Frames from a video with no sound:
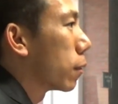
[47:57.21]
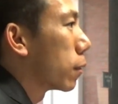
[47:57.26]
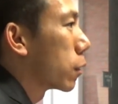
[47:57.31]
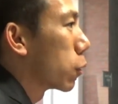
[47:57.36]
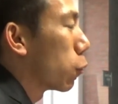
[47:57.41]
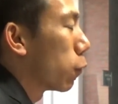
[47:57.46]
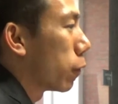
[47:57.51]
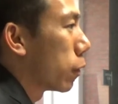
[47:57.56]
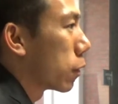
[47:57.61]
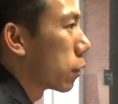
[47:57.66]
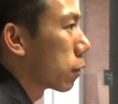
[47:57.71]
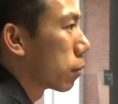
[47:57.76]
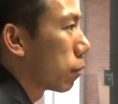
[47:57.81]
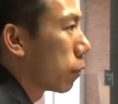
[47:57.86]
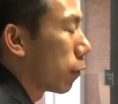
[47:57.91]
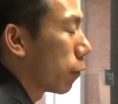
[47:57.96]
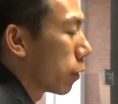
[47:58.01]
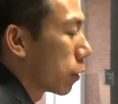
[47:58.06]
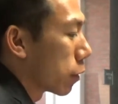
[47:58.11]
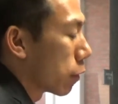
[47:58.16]
So
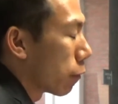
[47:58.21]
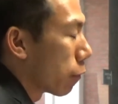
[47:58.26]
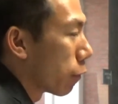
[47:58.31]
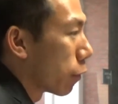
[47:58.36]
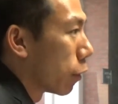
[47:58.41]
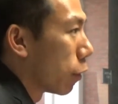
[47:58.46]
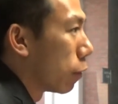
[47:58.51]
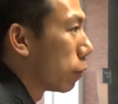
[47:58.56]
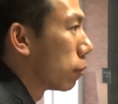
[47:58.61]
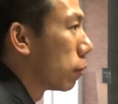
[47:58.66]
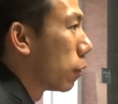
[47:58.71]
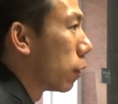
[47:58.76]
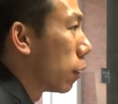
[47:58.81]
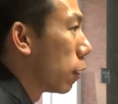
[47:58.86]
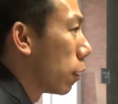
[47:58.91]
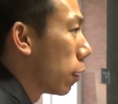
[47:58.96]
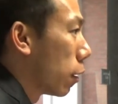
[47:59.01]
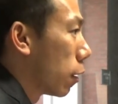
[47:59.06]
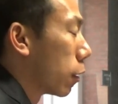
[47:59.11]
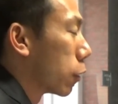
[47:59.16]
if it's in film,
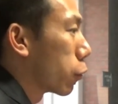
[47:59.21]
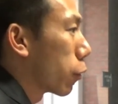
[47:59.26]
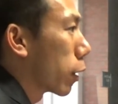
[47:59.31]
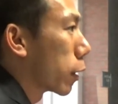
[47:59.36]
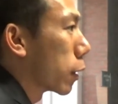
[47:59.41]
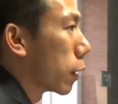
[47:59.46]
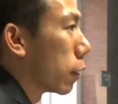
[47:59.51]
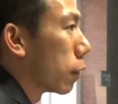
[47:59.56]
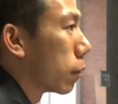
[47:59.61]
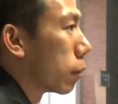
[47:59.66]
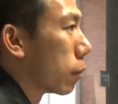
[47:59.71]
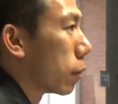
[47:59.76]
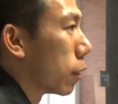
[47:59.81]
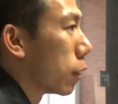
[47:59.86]
try to get an